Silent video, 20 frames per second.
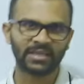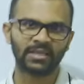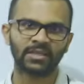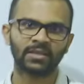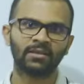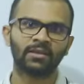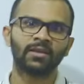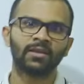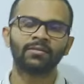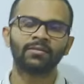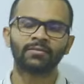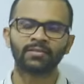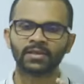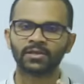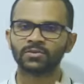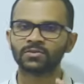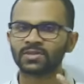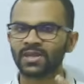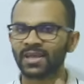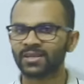we use
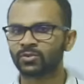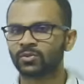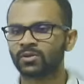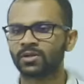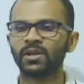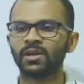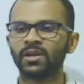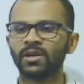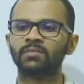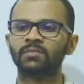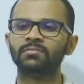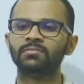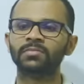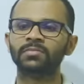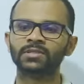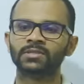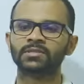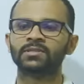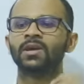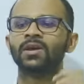natural numbers.
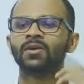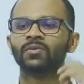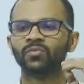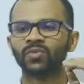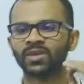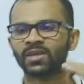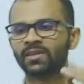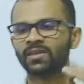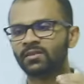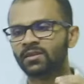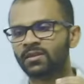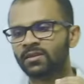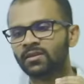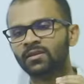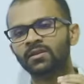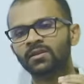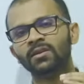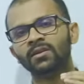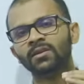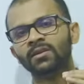We get the
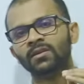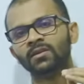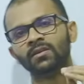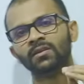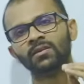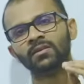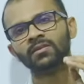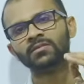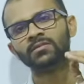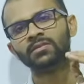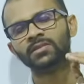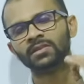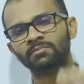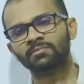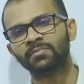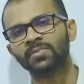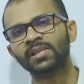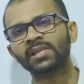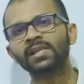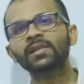
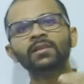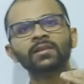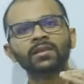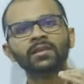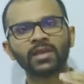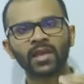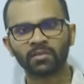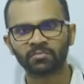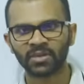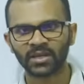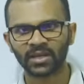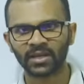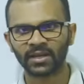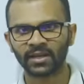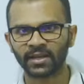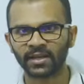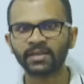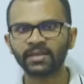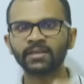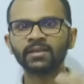symbol capital
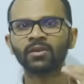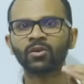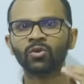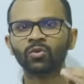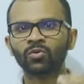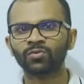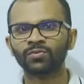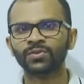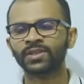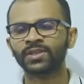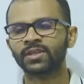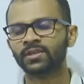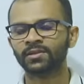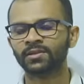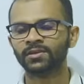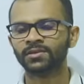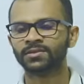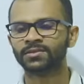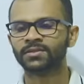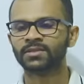N with a
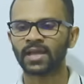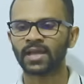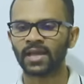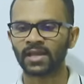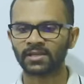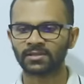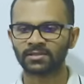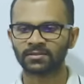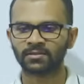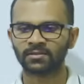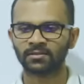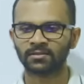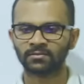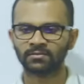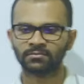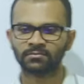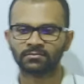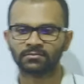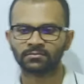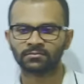dash,
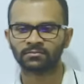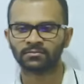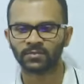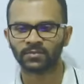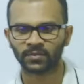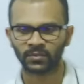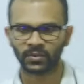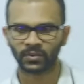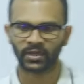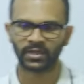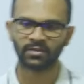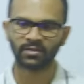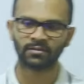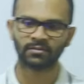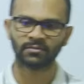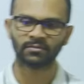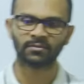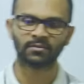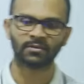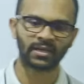right?
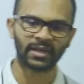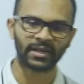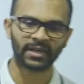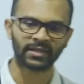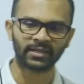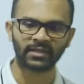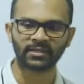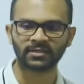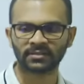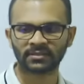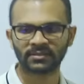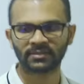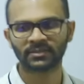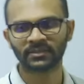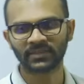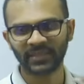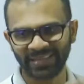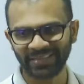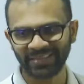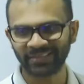Latex N,